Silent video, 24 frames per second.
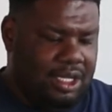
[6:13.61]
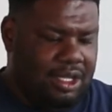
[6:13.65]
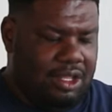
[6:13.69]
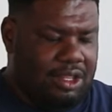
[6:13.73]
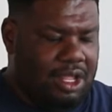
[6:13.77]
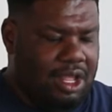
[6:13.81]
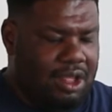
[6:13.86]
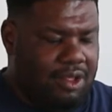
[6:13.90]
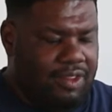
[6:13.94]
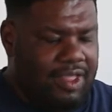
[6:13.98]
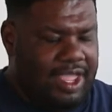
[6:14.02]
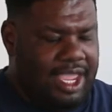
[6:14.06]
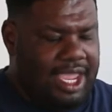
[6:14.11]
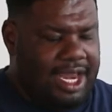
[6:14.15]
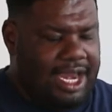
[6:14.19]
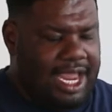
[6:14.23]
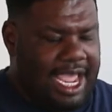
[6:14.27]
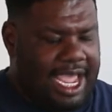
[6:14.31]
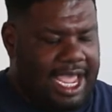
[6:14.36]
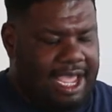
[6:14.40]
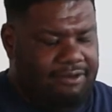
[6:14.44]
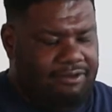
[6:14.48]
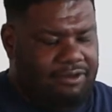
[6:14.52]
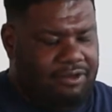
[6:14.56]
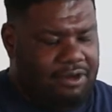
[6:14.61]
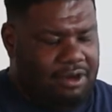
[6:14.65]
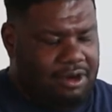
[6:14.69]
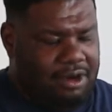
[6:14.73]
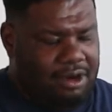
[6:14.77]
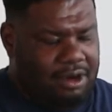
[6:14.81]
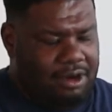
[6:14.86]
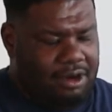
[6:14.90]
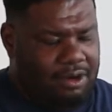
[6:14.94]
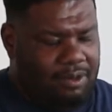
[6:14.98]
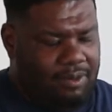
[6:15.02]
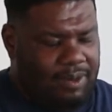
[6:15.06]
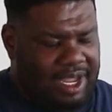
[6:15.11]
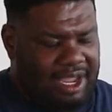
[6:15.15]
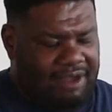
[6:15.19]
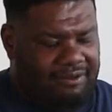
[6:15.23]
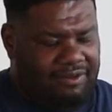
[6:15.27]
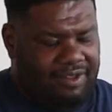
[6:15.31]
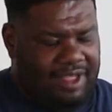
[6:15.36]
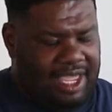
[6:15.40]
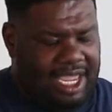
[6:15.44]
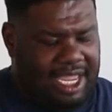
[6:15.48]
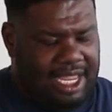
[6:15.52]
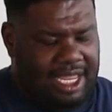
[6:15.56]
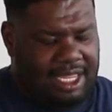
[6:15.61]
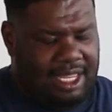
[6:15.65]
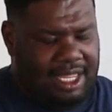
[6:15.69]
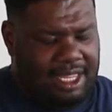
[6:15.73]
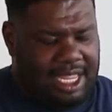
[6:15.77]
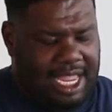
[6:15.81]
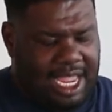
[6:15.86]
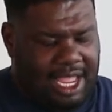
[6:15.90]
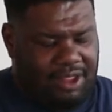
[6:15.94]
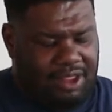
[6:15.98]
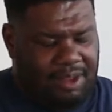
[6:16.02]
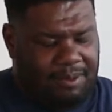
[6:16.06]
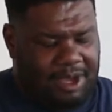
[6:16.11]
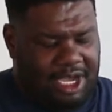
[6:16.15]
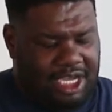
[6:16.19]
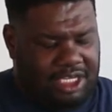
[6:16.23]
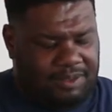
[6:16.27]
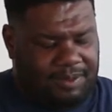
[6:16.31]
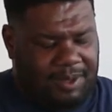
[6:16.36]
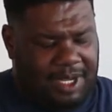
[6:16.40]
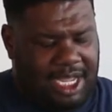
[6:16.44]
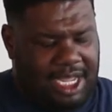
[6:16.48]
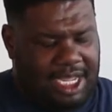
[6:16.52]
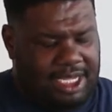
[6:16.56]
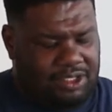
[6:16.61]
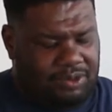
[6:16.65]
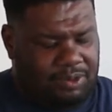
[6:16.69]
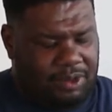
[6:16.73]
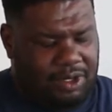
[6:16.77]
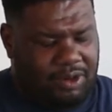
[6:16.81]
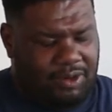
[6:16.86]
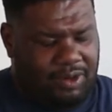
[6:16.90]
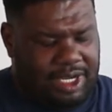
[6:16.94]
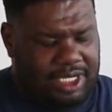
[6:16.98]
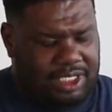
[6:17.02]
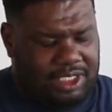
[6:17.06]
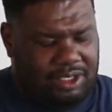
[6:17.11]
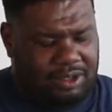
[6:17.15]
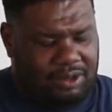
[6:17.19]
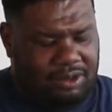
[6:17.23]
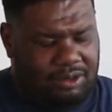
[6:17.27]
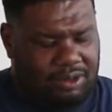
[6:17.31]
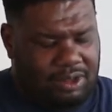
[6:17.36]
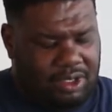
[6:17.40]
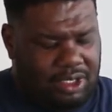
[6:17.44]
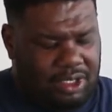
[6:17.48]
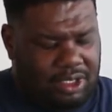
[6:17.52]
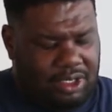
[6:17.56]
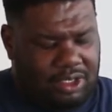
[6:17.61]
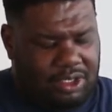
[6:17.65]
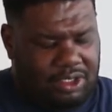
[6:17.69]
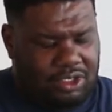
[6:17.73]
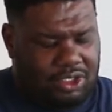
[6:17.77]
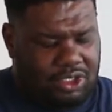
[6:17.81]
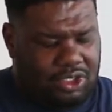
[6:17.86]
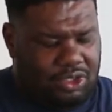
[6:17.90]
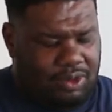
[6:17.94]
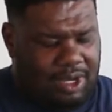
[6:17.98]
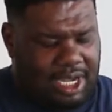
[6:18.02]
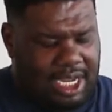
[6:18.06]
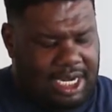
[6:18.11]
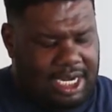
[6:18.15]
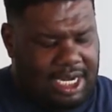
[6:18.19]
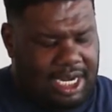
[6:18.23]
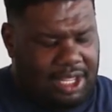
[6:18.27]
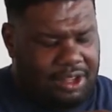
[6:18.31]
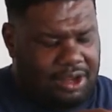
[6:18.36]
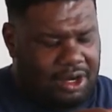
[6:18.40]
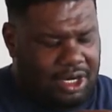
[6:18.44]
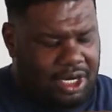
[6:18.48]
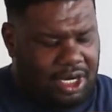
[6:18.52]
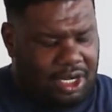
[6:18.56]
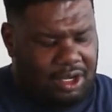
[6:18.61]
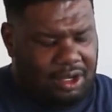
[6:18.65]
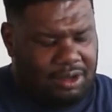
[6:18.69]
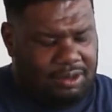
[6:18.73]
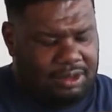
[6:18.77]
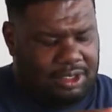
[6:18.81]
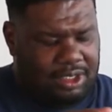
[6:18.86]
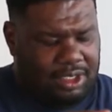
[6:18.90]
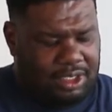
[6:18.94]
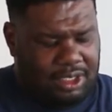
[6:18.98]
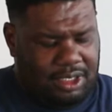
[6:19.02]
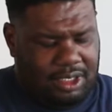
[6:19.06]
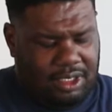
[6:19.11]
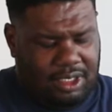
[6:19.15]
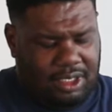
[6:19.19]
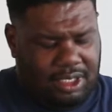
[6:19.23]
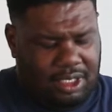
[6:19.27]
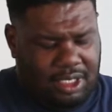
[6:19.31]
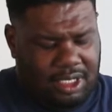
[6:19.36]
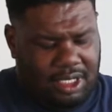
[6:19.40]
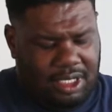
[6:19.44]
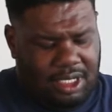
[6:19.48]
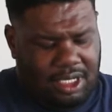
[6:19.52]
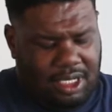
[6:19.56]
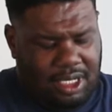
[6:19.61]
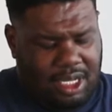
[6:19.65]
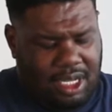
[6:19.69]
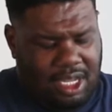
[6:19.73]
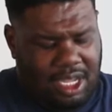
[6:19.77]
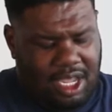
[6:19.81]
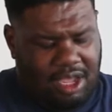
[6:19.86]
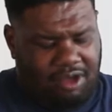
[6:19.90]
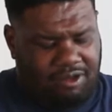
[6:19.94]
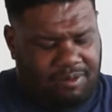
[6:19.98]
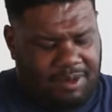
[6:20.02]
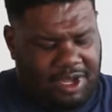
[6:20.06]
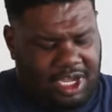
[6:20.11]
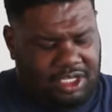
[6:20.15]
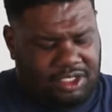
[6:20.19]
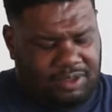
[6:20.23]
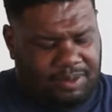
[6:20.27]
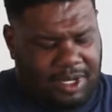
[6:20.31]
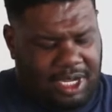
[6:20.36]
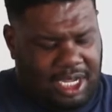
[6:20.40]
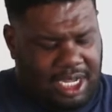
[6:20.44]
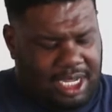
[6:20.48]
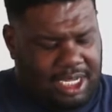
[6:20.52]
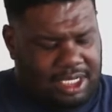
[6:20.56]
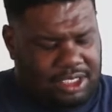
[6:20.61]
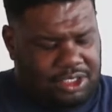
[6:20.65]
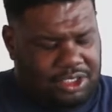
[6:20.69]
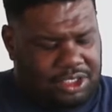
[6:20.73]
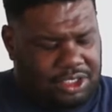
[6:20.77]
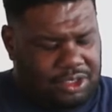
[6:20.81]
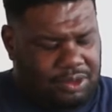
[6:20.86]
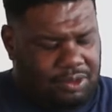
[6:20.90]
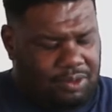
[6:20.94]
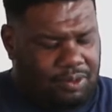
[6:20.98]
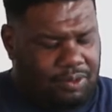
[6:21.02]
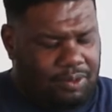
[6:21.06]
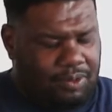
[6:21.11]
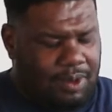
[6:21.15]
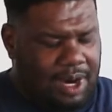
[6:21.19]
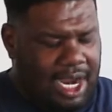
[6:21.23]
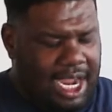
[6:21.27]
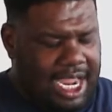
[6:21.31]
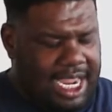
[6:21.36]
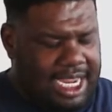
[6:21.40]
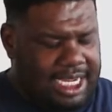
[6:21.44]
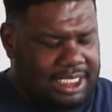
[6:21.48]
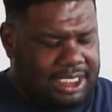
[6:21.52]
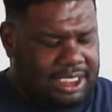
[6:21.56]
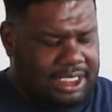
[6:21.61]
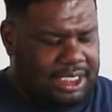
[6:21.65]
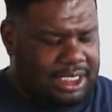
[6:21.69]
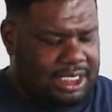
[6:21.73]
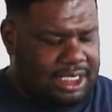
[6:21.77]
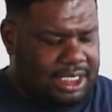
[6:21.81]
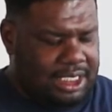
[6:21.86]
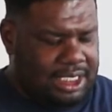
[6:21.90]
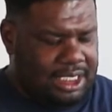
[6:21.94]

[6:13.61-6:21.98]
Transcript: So then after we have laid down the Mod Podge, we're going to do another coat of Mod Podge right